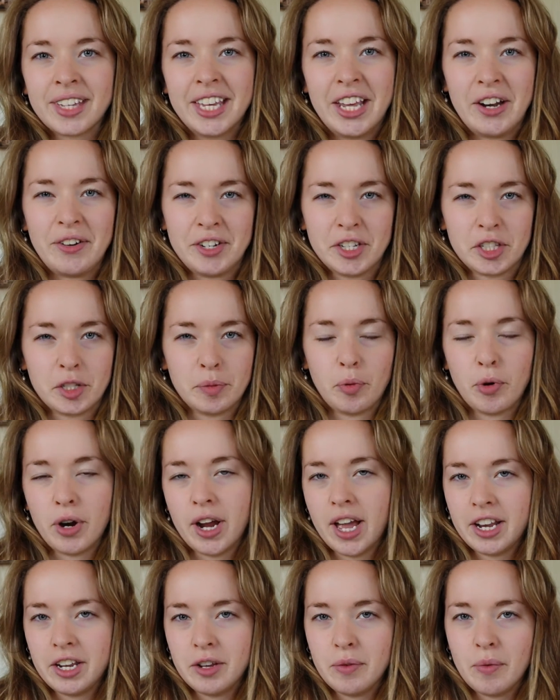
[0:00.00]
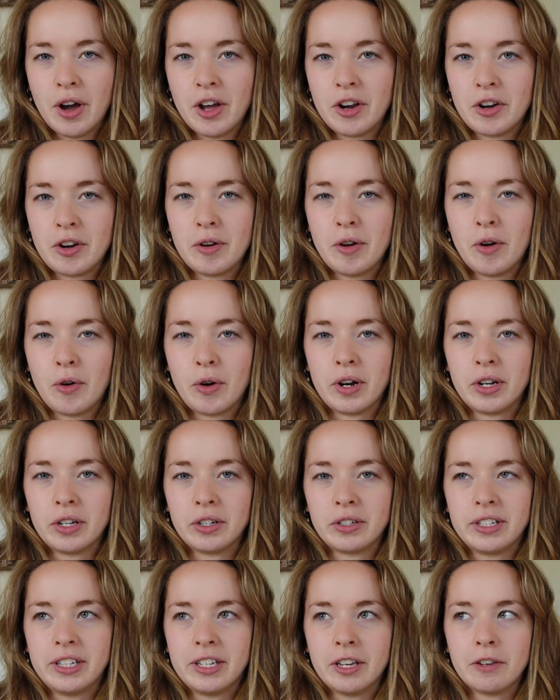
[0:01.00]
disappoint anyone
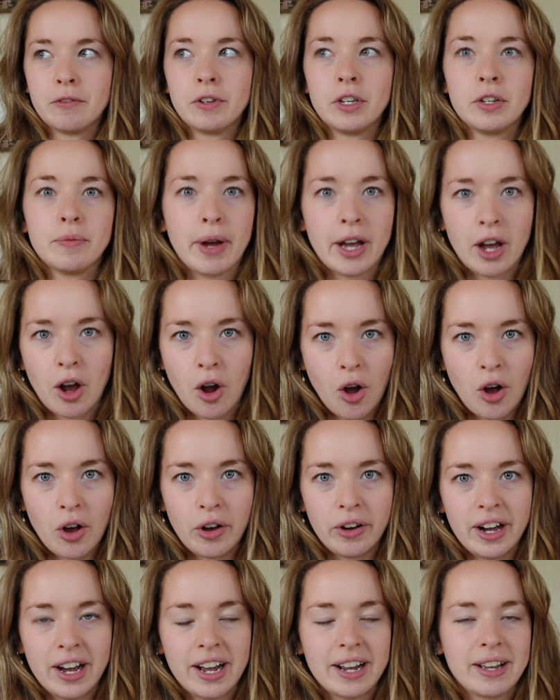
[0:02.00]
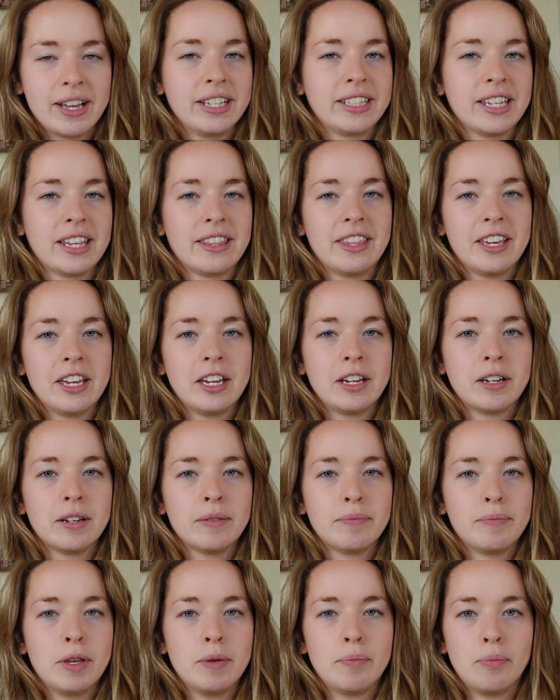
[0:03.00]
or give it my all because I
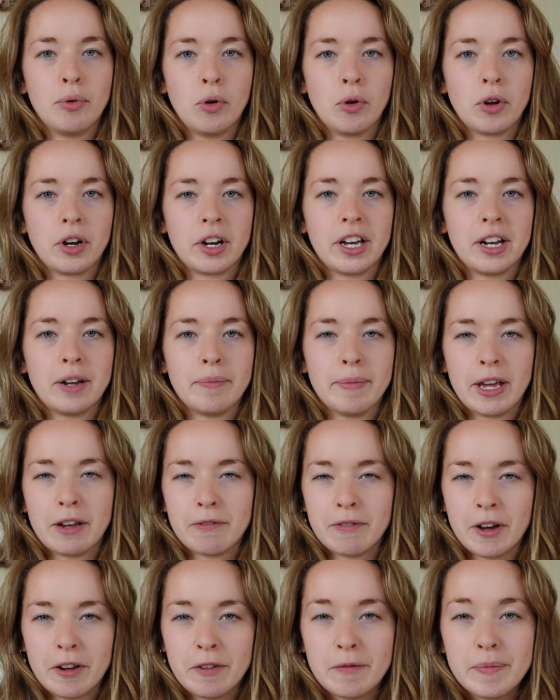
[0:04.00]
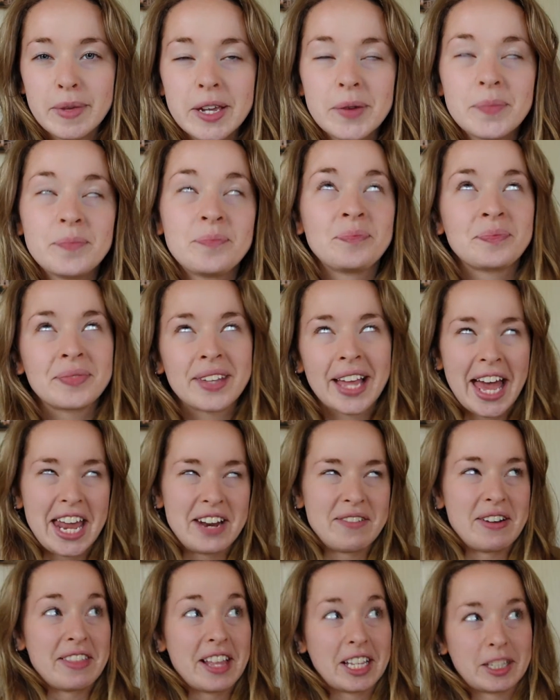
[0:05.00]
think people are going to make fun of me.
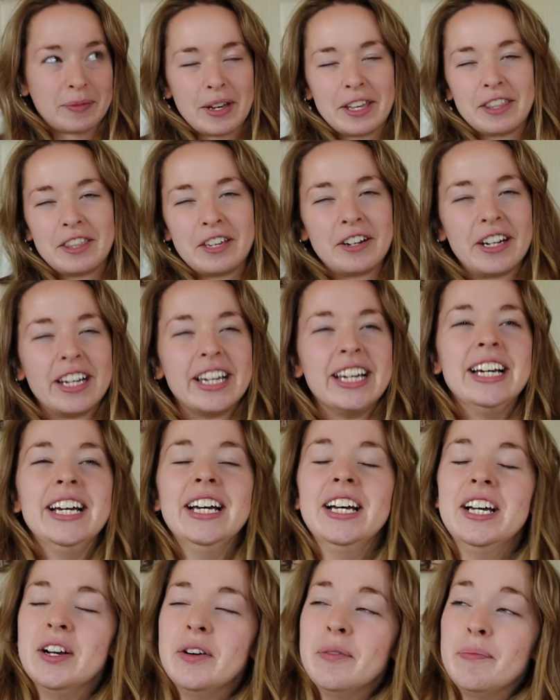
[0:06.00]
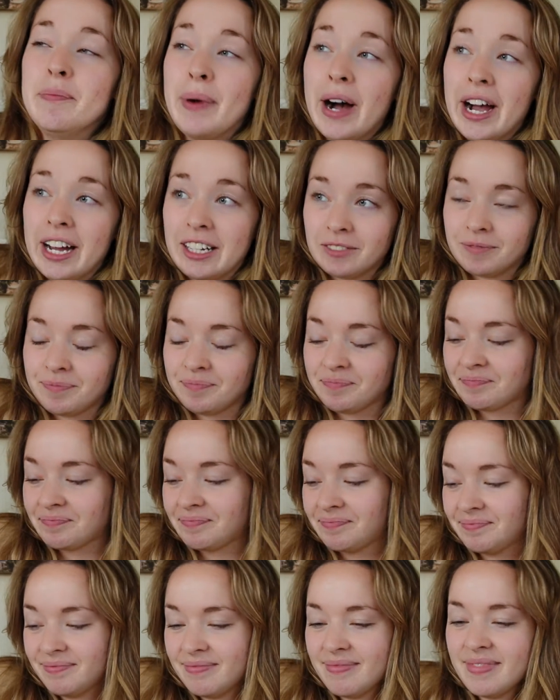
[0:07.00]
Anyway, that's my theory. But
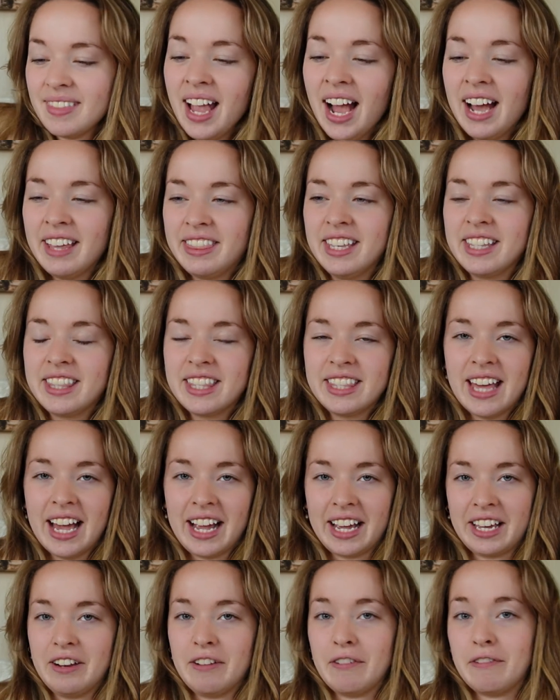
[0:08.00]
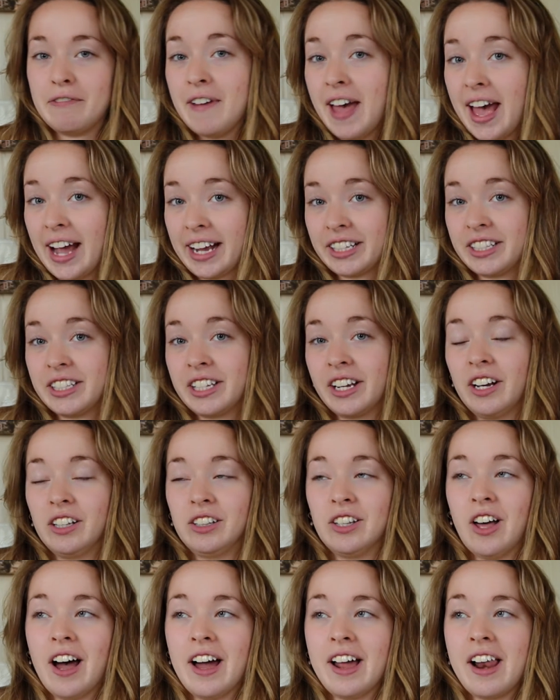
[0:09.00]
I think that that can affect a
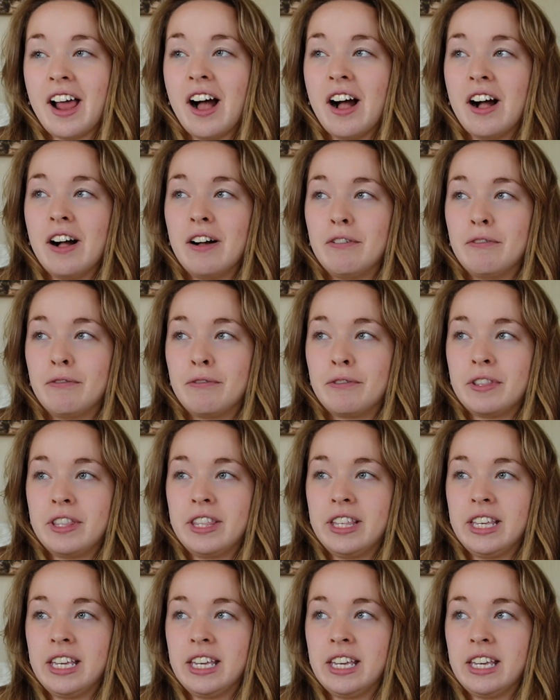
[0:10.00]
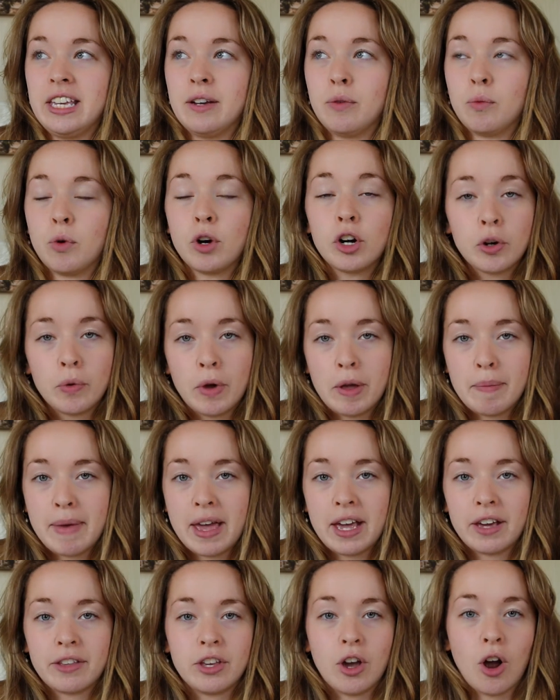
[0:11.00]
lot of the work we
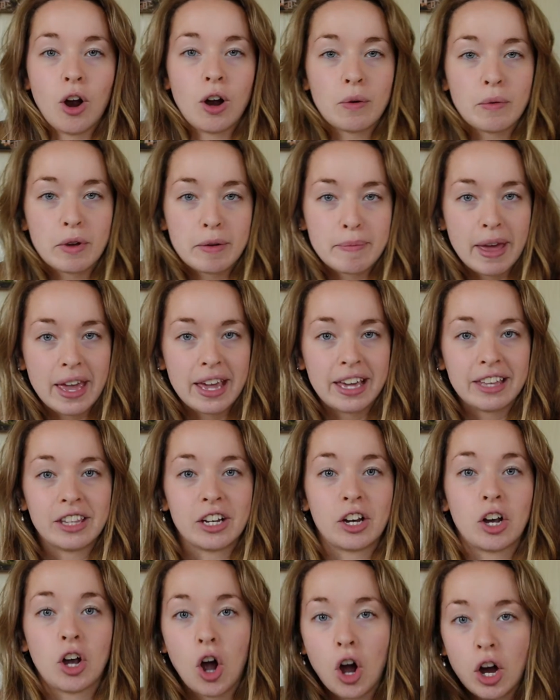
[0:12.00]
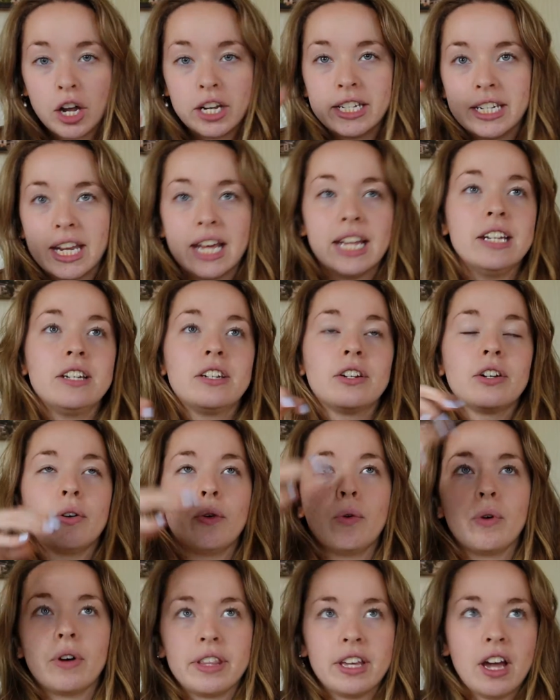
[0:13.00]
make, the art we make, and the content
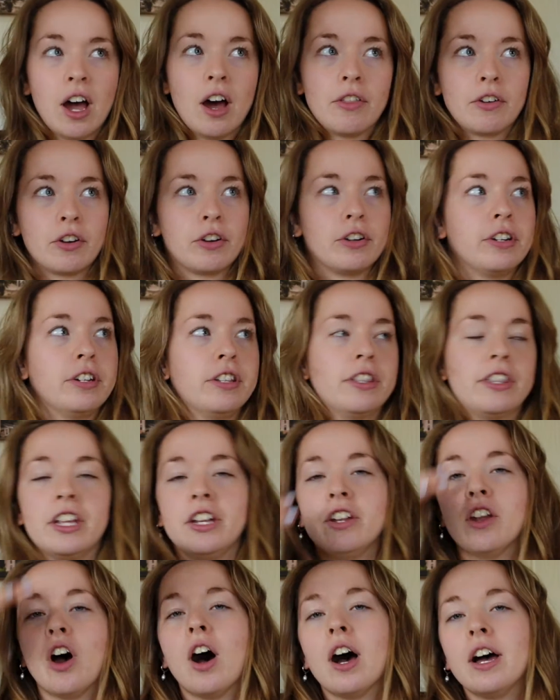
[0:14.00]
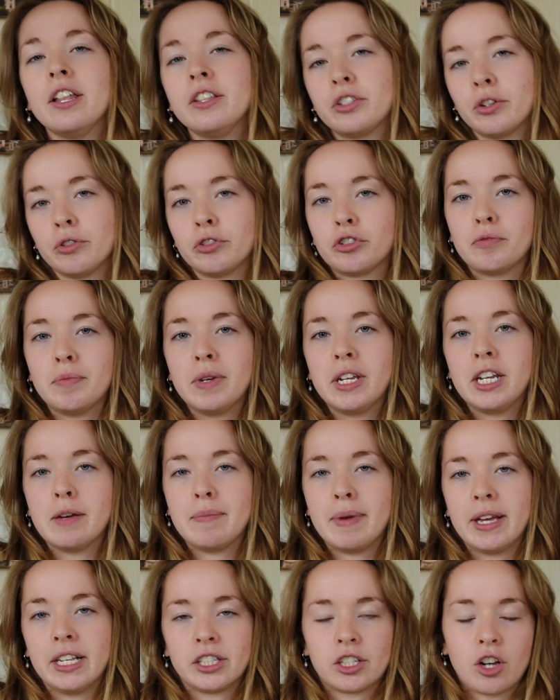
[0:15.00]
or the non-social media
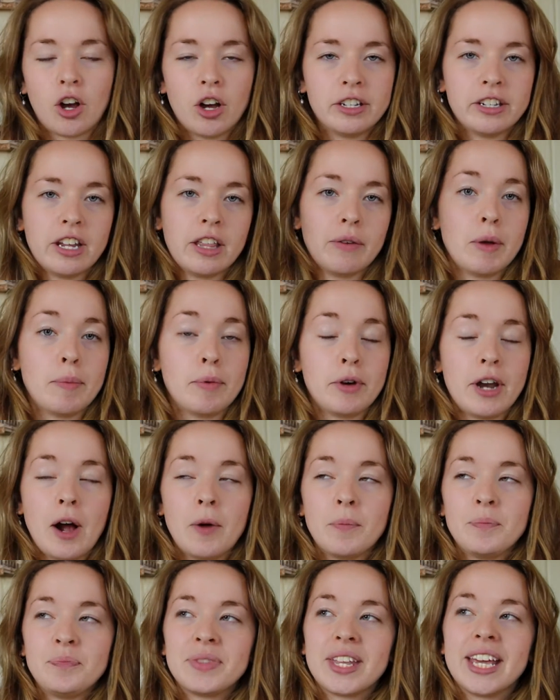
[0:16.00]
based content that we put out.